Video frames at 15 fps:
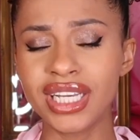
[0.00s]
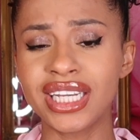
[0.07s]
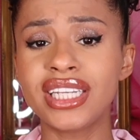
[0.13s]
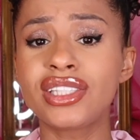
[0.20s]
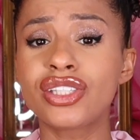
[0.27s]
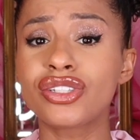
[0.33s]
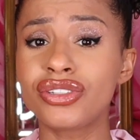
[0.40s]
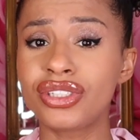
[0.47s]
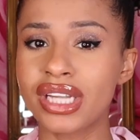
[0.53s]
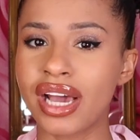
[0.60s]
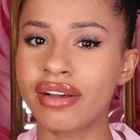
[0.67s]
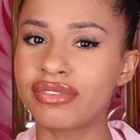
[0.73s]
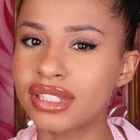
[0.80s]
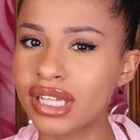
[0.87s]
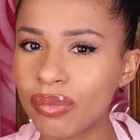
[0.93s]
it's good to
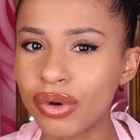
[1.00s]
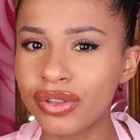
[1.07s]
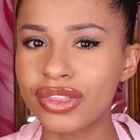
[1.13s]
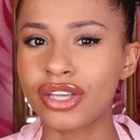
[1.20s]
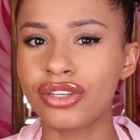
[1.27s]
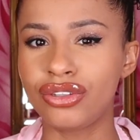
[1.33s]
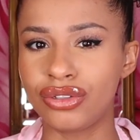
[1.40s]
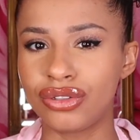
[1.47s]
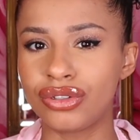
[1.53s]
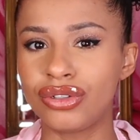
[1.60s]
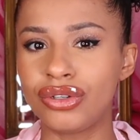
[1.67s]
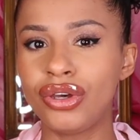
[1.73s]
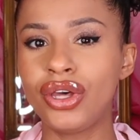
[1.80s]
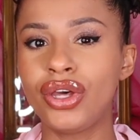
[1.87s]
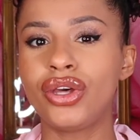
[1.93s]
have someone that
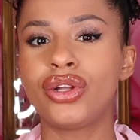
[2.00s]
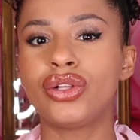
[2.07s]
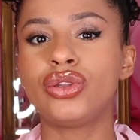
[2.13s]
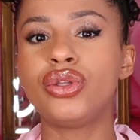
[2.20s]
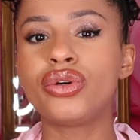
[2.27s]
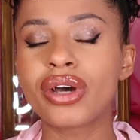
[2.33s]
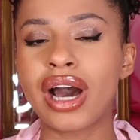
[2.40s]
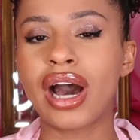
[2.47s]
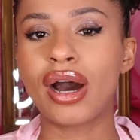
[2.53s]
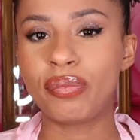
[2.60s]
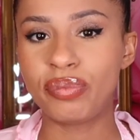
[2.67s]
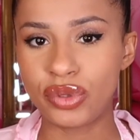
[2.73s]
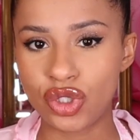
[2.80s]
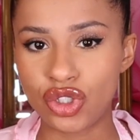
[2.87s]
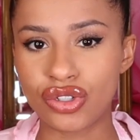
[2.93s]
you look
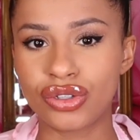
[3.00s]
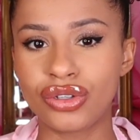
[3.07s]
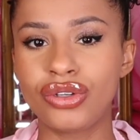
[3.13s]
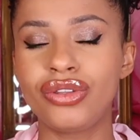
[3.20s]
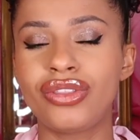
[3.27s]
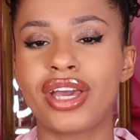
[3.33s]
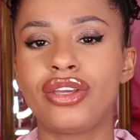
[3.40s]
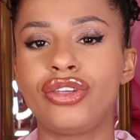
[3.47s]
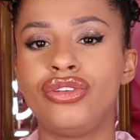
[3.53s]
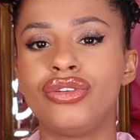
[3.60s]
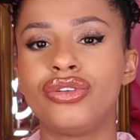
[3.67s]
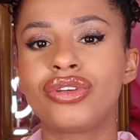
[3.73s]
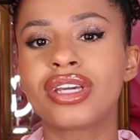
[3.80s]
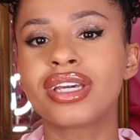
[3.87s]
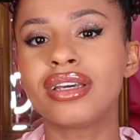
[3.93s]
up to, that
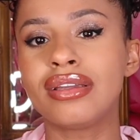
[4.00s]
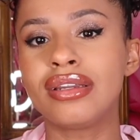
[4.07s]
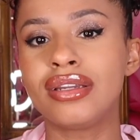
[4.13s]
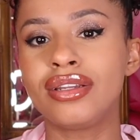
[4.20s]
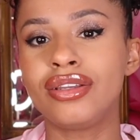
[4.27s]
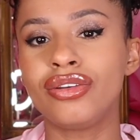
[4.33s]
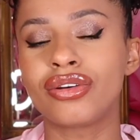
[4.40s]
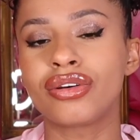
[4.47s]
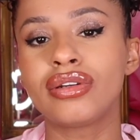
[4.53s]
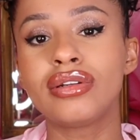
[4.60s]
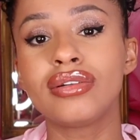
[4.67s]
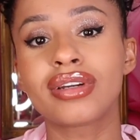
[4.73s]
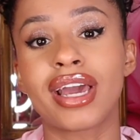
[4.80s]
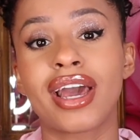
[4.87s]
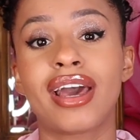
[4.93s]
you can, you know,
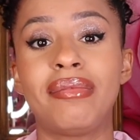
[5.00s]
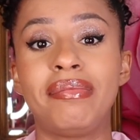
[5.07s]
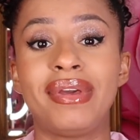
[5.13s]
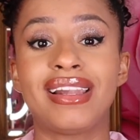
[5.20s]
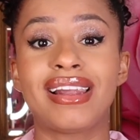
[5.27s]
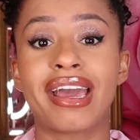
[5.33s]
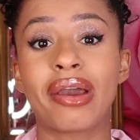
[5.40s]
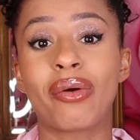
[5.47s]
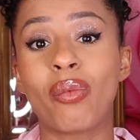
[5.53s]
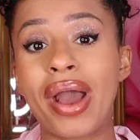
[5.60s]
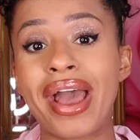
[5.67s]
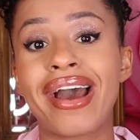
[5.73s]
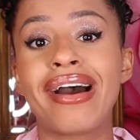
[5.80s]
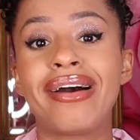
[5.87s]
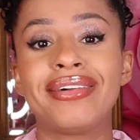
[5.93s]
look at and be like,
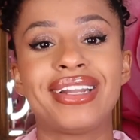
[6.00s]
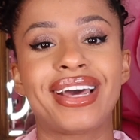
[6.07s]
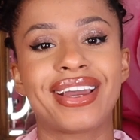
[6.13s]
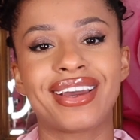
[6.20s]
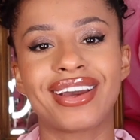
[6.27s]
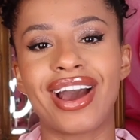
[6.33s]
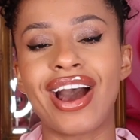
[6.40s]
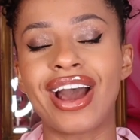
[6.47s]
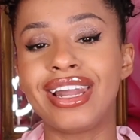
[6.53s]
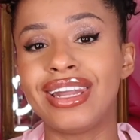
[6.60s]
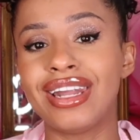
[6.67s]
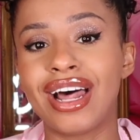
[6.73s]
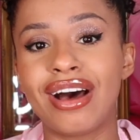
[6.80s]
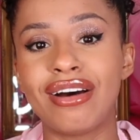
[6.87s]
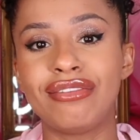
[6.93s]
wow, like I
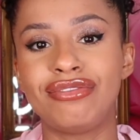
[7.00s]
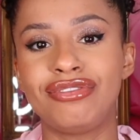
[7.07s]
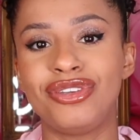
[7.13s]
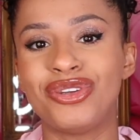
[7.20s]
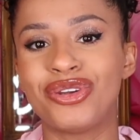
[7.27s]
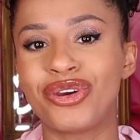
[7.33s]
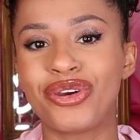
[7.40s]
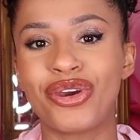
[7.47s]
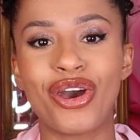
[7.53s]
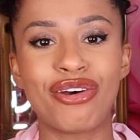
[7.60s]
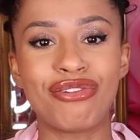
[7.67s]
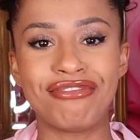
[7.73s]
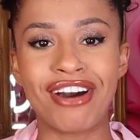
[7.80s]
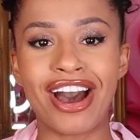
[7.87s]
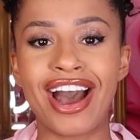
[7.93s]
love, you know,
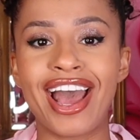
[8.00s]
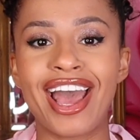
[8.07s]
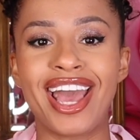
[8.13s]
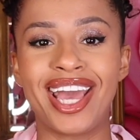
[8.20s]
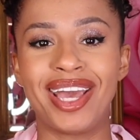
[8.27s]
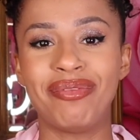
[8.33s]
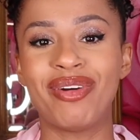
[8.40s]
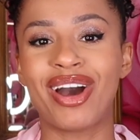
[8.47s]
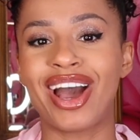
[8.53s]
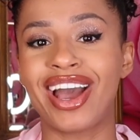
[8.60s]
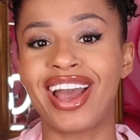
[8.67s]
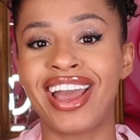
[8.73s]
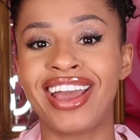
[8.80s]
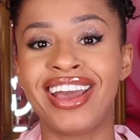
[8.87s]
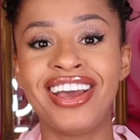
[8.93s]
her vibe,
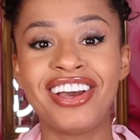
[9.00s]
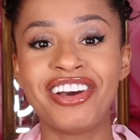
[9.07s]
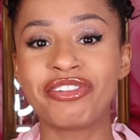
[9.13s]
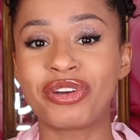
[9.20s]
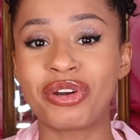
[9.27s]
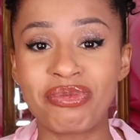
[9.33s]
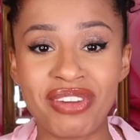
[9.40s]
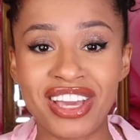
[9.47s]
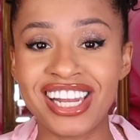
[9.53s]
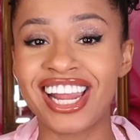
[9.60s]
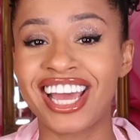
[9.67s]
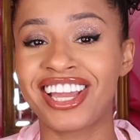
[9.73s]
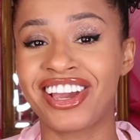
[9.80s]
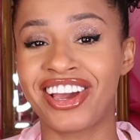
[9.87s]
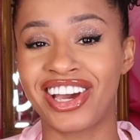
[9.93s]
I want to be
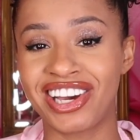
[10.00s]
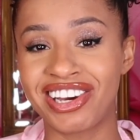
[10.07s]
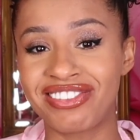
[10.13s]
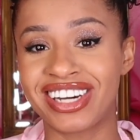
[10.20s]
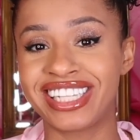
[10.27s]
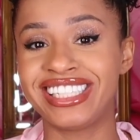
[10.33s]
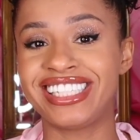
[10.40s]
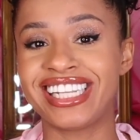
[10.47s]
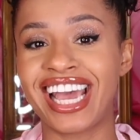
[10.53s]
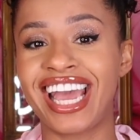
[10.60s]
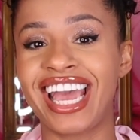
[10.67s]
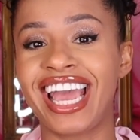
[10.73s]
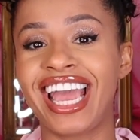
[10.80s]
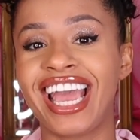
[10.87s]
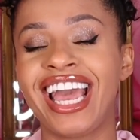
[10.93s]
like her one
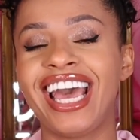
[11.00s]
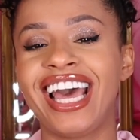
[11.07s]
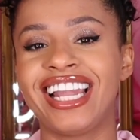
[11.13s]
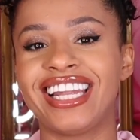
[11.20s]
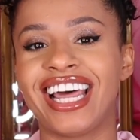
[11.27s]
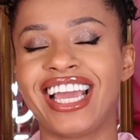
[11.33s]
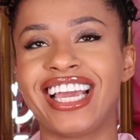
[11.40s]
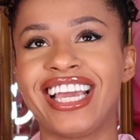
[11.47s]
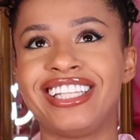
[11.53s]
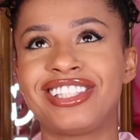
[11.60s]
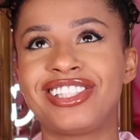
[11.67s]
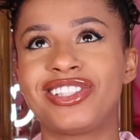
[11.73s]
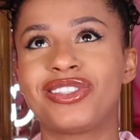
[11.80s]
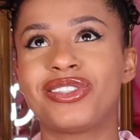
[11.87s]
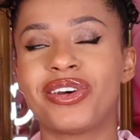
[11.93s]
day. Like, it's
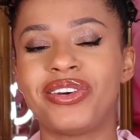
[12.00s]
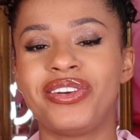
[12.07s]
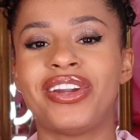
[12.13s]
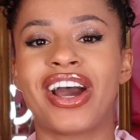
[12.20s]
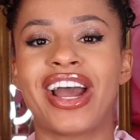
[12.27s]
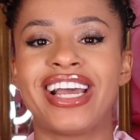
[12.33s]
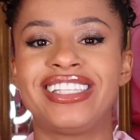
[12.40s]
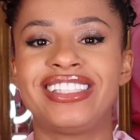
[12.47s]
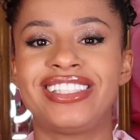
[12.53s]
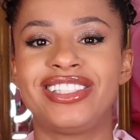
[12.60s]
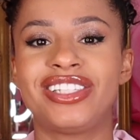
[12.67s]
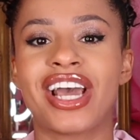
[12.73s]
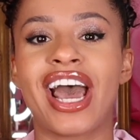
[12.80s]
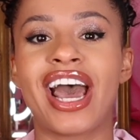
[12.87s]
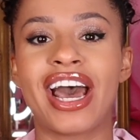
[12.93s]
so nice
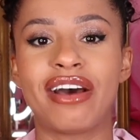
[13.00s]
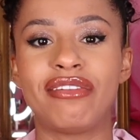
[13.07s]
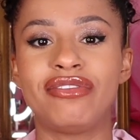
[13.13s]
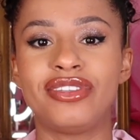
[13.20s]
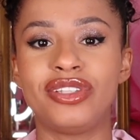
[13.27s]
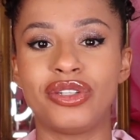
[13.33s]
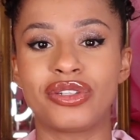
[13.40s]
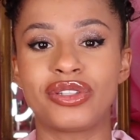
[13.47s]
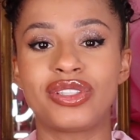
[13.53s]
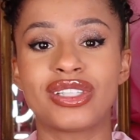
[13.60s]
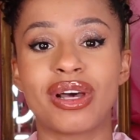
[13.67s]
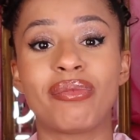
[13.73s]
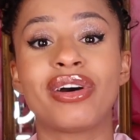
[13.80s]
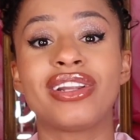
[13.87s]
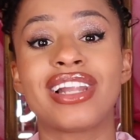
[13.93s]
to have, you know,
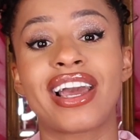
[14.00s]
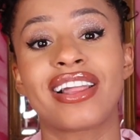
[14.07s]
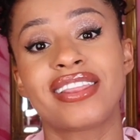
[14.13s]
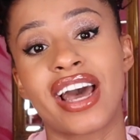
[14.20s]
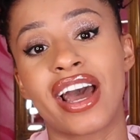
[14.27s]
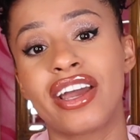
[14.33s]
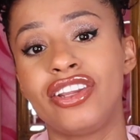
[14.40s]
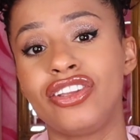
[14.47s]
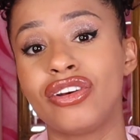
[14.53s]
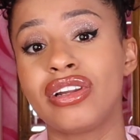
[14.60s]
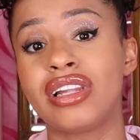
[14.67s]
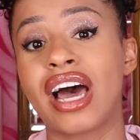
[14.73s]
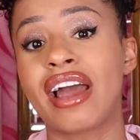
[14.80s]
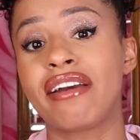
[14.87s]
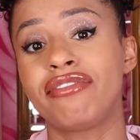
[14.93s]
someone like that in your
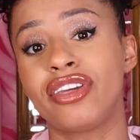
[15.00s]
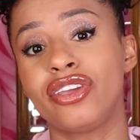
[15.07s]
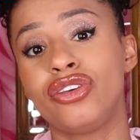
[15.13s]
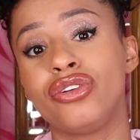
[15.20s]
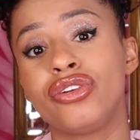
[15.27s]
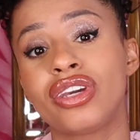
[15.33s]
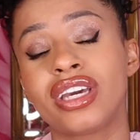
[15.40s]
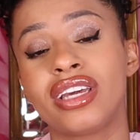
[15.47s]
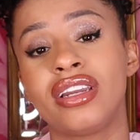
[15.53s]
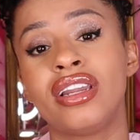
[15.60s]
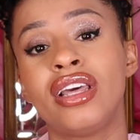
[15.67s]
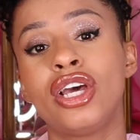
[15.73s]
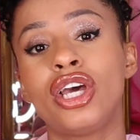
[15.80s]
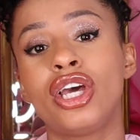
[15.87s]
life that you can